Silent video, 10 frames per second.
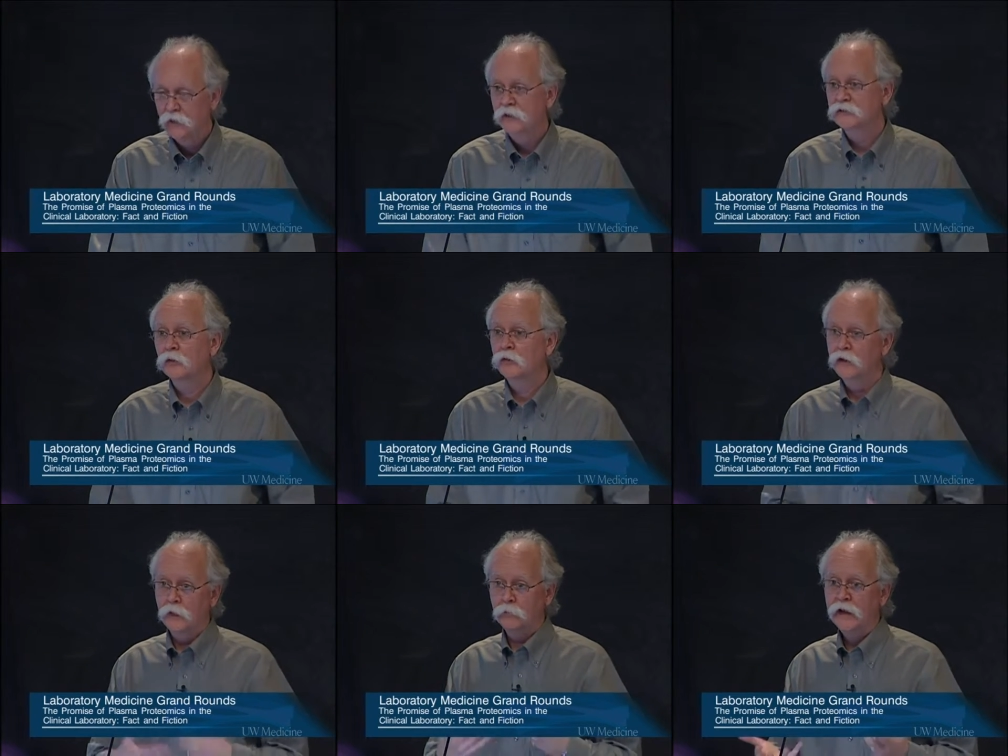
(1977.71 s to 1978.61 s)
So
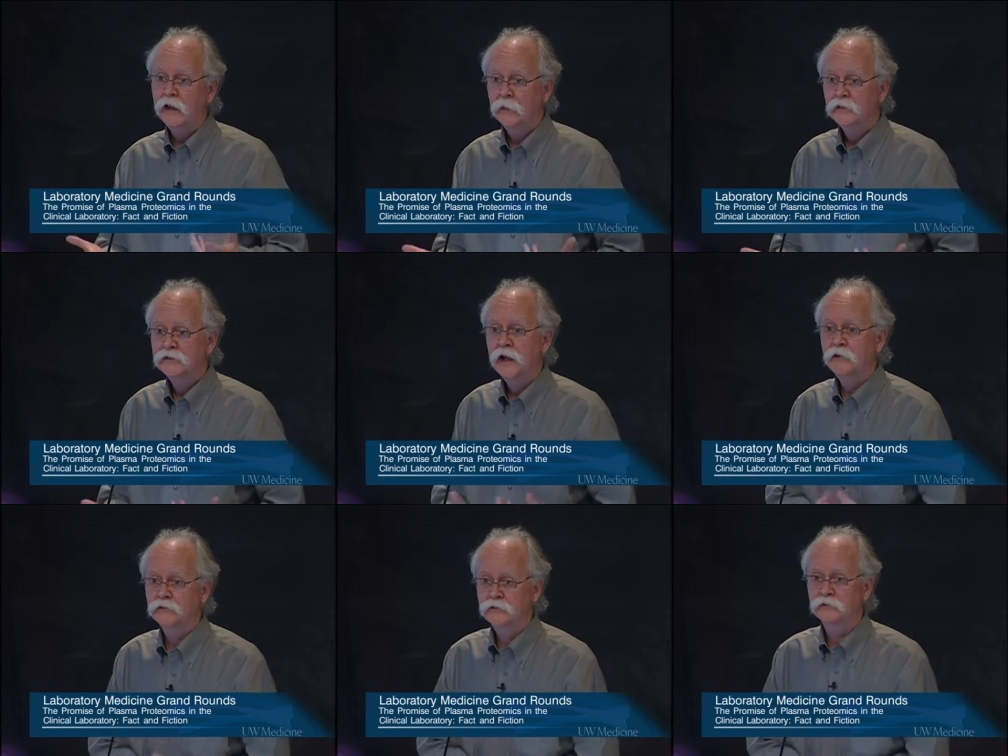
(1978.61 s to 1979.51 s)
making those
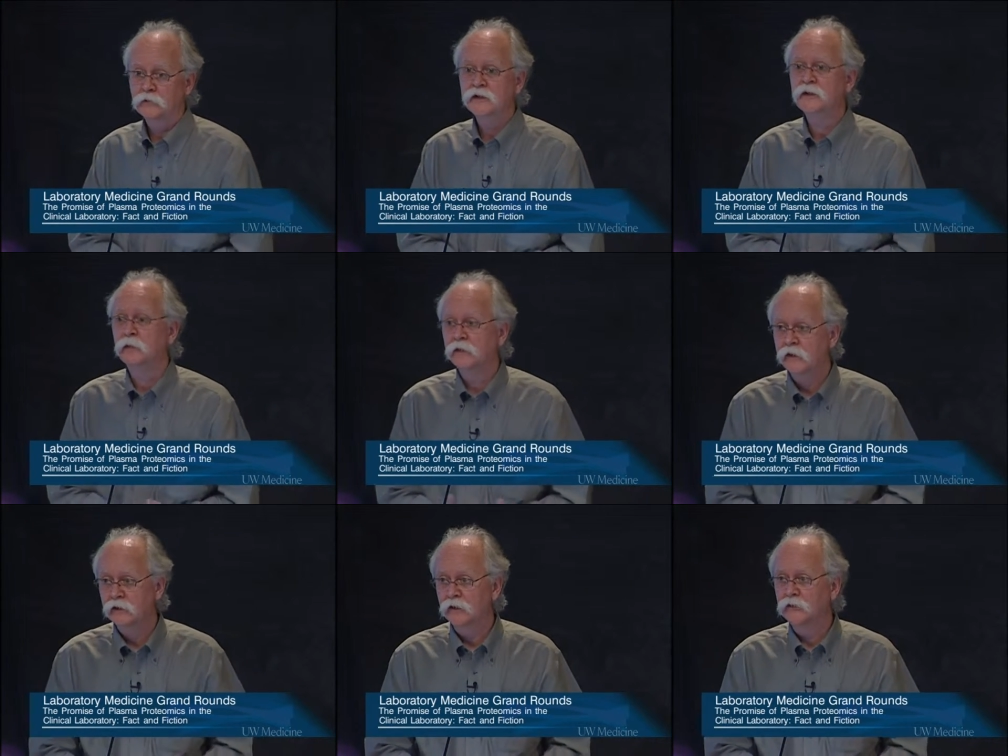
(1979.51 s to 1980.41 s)
standards is a reasonable
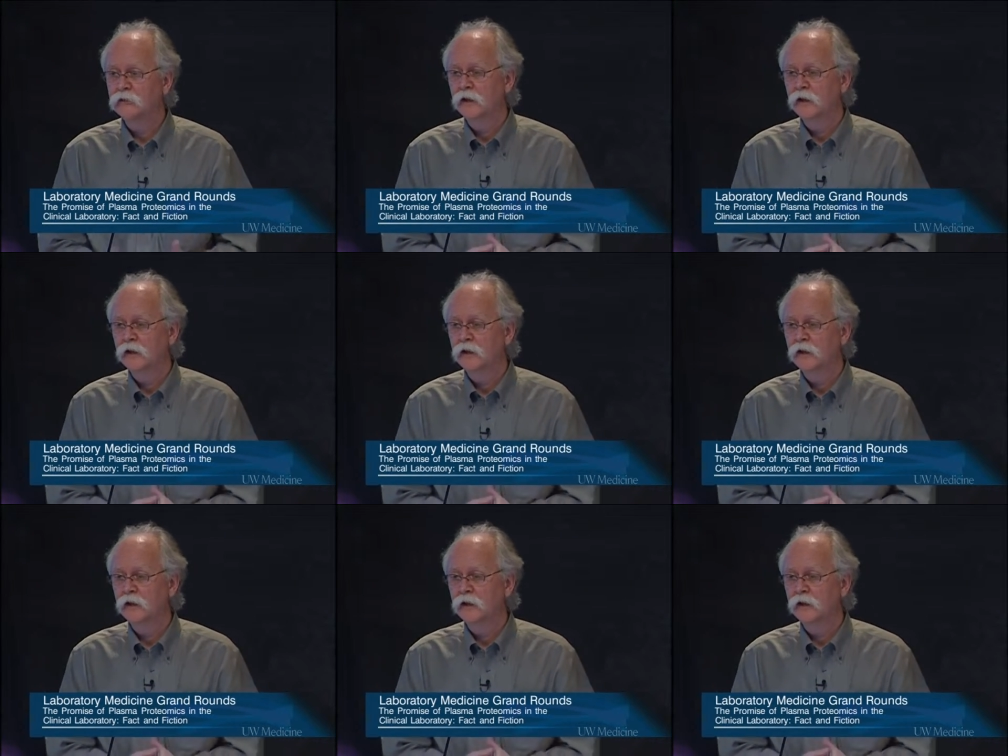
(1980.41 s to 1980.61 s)
thing to do.